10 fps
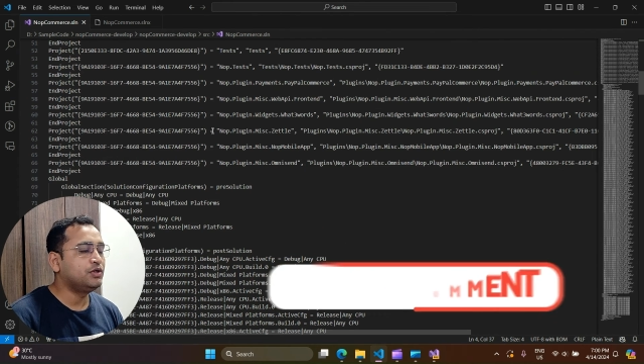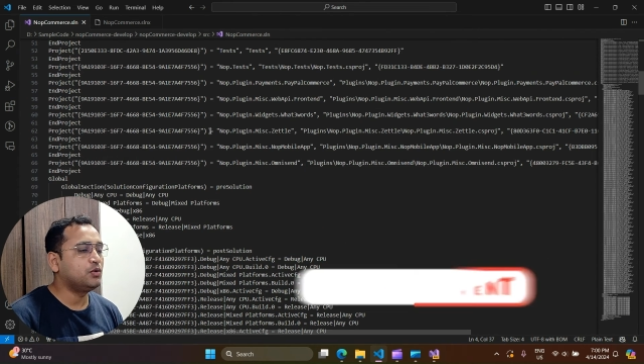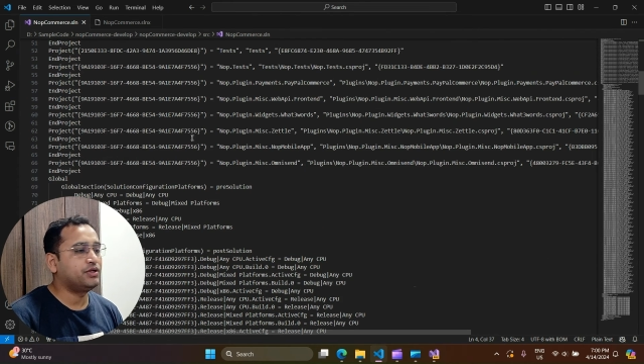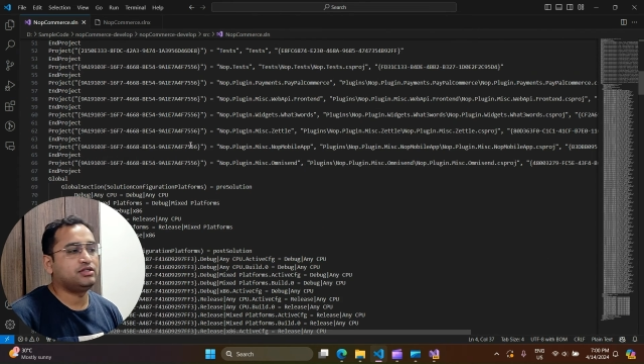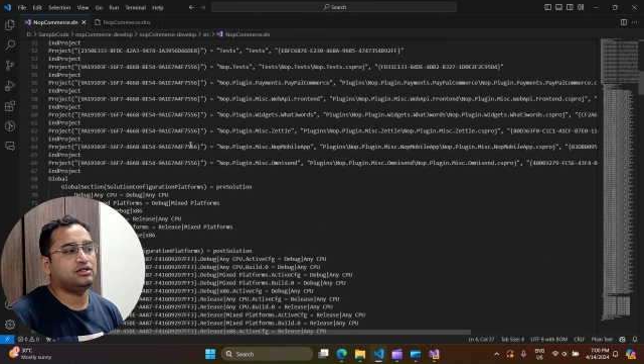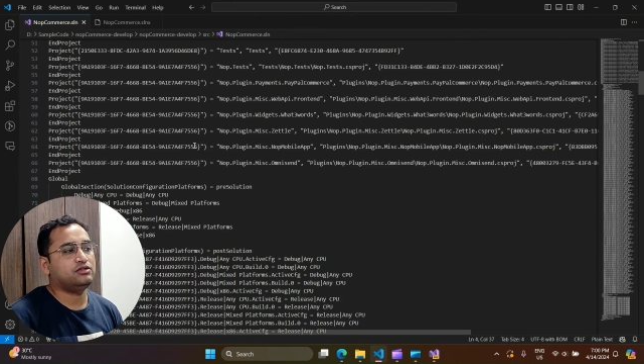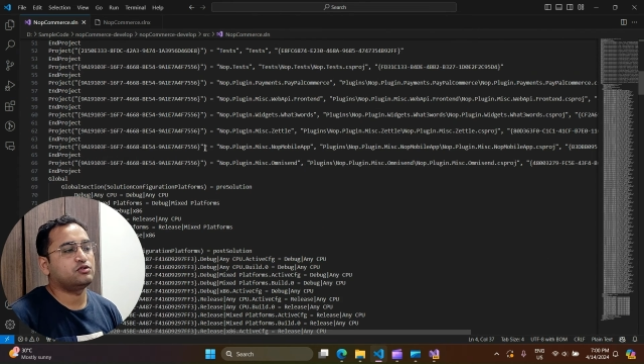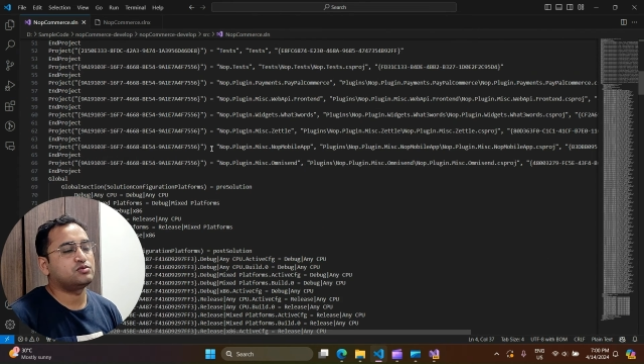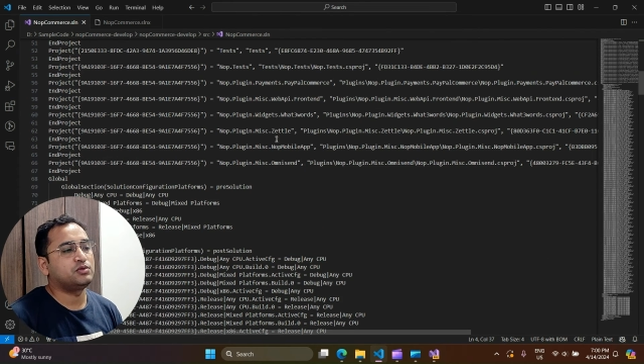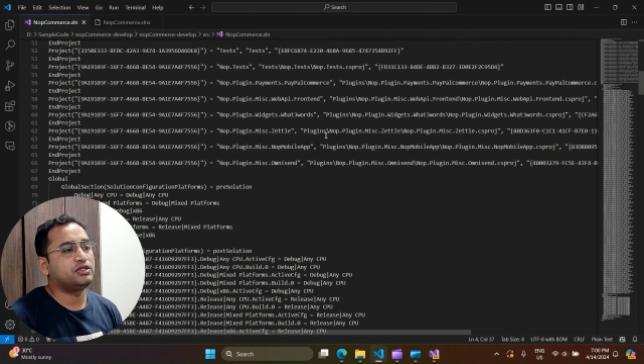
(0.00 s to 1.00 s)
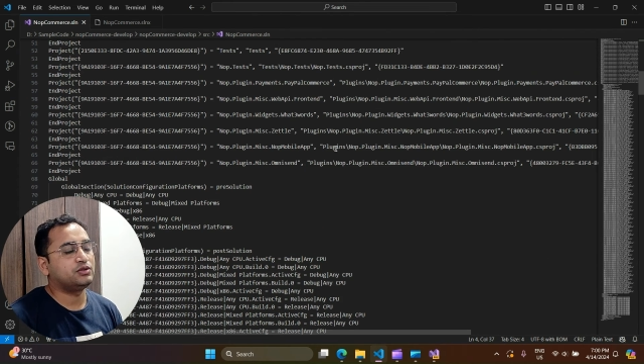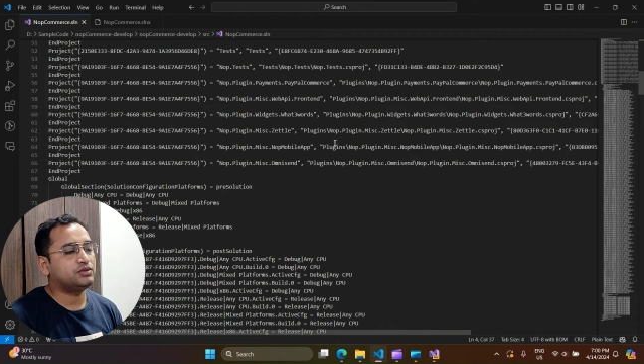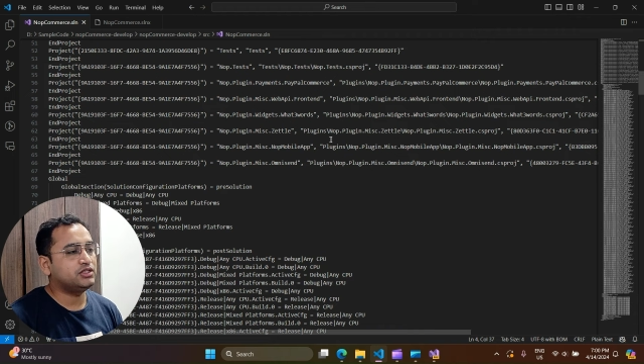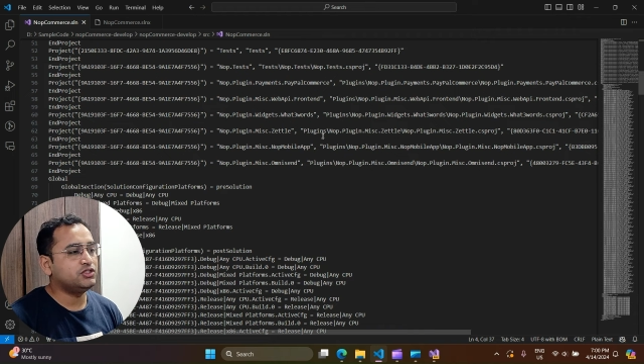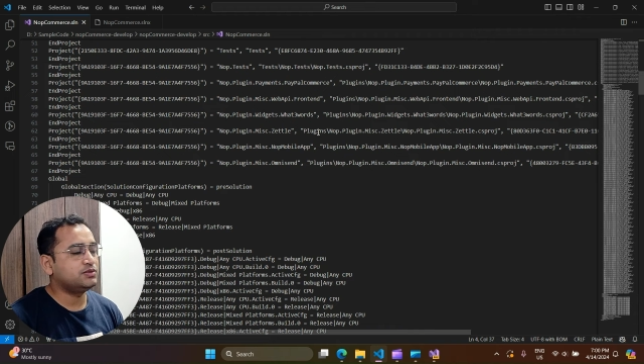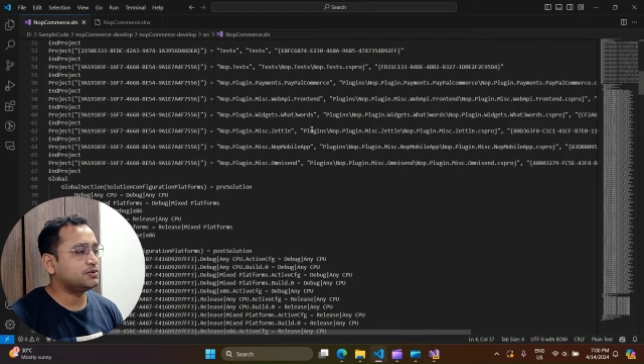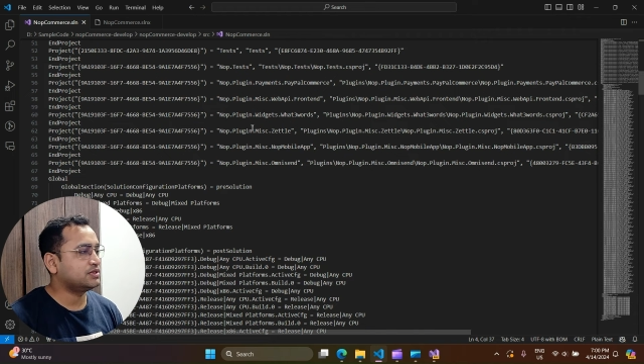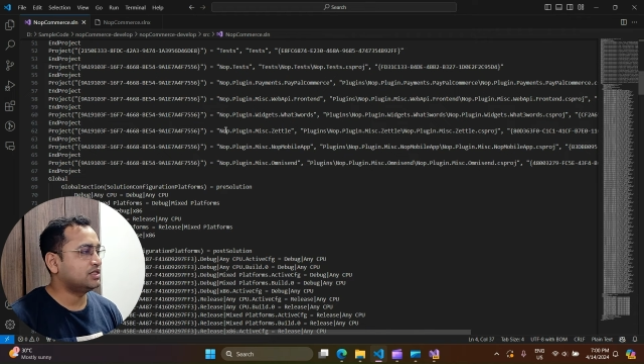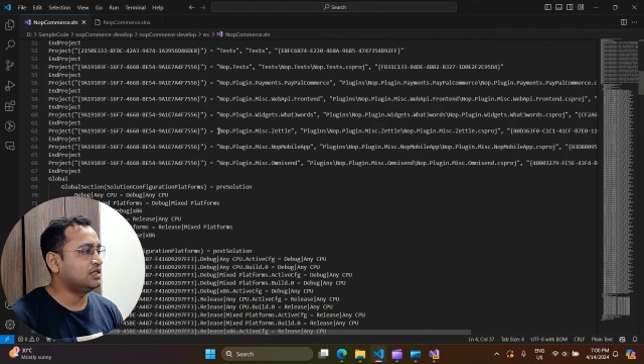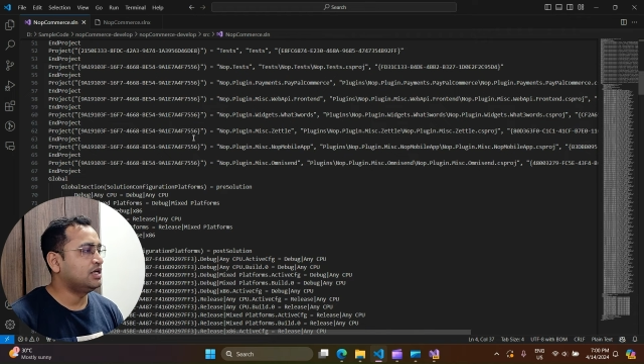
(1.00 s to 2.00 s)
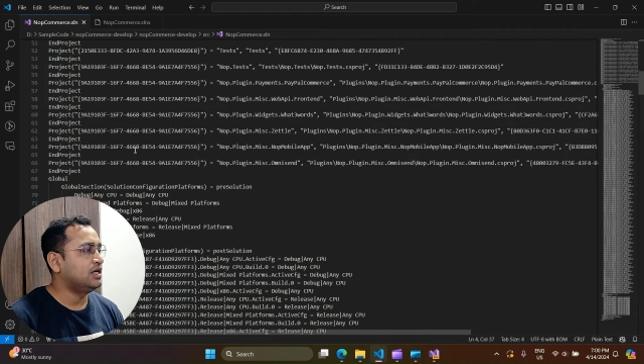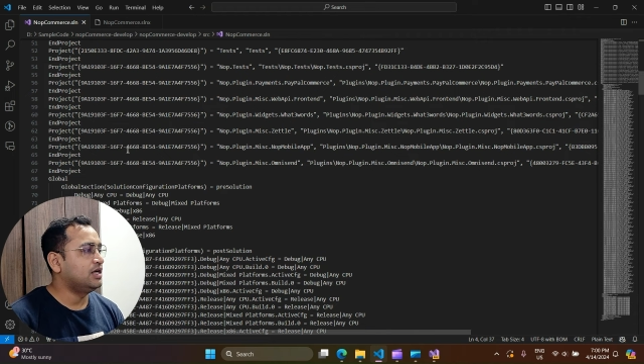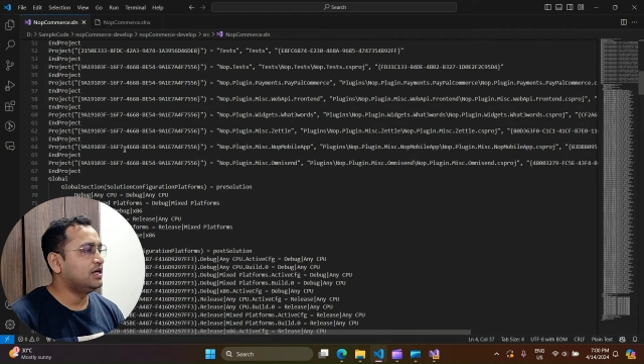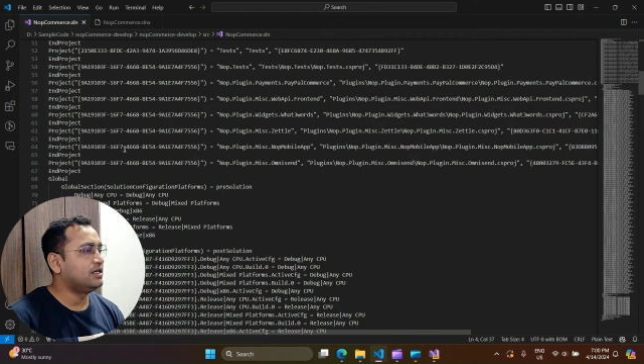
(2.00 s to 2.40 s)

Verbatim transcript: GUID over here corresponding to each project